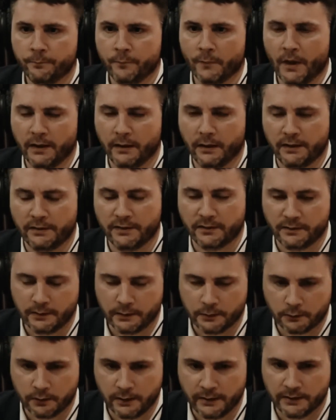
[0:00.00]
And I think the
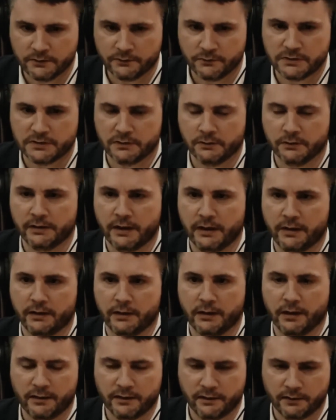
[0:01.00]
internet has facilitated it.
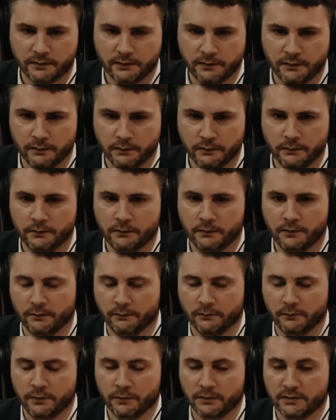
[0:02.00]
I think the
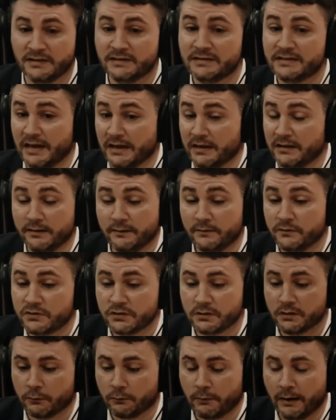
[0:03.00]
incentives
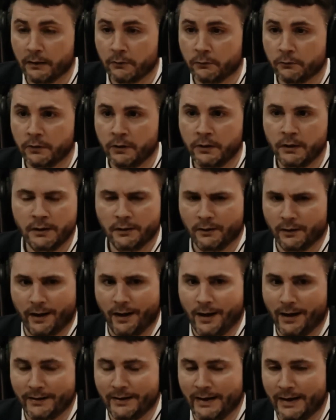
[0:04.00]
around
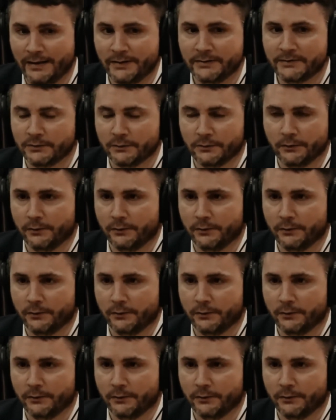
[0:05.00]
hot takes